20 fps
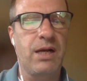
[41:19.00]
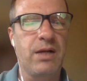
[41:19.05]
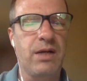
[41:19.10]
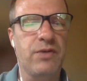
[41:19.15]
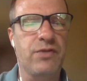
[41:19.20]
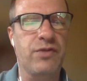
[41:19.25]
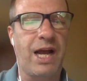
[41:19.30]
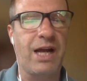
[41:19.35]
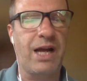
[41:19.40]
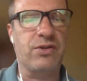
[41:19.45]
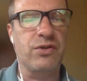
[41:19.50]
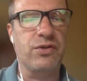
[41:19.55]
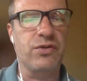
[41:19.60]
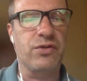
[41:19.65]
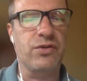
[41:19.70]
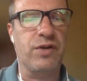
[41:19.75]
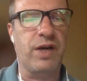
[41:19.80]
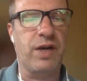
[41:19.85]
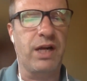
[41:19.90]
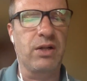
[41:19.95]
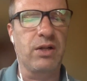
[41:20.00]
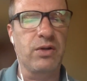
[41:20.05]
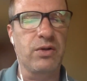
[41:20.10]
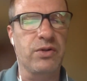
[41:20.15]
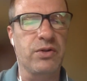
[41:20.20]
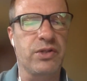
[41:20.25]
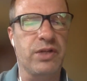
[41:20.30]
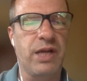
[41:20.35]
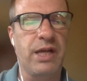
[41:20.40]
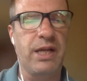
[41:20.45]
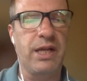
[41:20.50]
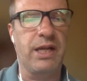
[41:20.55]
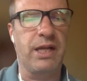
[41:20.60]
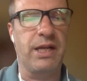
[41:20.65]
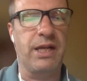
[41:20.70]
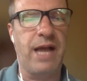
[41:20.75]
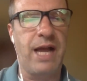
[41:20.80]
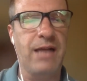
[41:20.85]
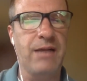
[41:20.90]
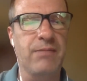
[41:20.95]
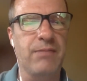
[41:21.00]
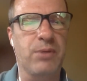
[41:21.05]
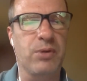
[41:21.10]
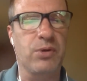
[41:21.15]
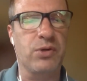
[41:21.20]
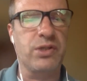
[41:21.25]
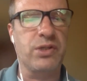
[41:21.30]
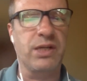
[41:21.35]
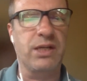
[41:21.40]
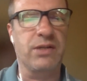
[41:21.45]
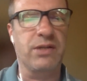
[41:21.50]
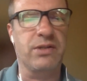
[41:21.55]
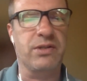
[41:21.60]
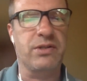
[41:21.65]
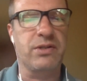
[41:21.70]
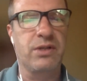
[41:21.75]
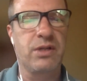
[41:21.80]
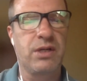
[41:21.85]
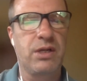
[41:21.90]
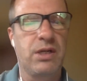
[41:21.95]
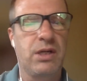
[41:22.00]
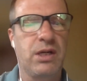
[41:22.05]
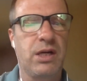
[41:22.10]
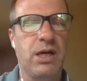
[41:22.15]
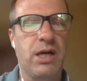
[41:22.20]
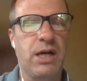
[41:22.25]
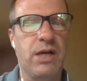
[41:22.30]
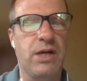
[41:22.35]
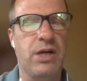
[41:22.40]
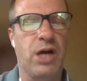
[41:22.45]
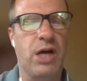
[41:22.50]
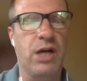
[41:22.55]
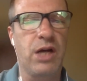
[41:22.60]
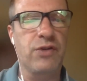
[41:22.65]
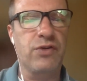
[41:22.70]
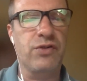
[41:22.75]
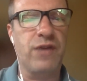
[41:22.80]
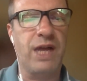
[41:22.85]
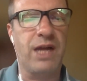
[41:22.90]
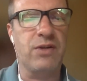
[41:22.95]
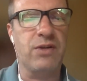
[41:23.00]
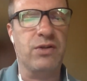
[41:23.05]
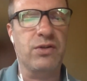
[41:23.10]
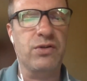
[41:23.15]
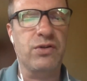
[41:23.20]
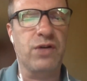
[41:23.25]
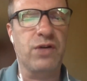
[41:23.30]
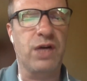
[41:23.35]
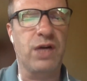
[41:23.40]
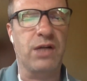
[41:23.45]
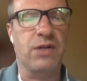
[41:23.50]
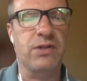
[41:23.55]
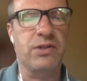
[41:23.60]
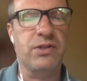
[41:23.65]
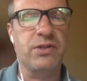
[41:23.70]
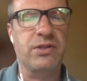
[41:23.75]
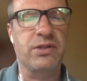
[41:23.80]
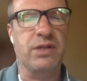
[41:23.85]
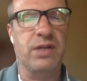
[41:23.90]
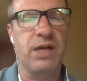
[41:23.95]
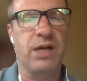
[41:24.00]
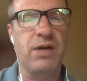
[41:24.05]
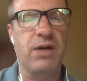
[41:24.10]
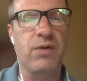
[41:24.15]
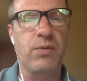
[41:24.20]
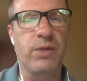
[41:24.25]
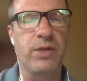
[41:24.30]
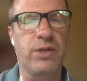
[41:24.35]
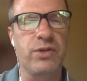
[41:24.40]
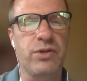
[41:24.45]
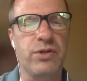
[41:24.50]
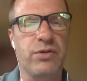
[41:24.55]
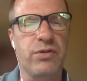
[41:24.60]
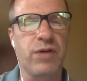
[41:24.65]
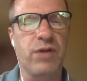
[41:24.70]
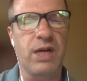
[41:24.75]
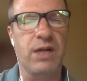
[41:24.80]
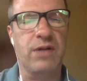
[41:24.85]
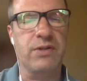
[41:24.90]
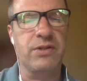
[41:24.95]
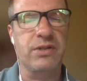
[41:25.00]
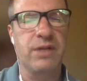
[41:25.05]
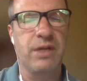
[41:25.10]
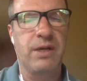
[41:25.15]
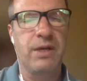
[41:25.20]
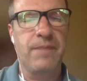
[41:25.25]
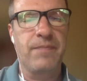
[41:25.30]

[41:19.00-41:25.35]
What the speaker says: tractor trailers, and then 9% non-tractor trucks, rigid trucks.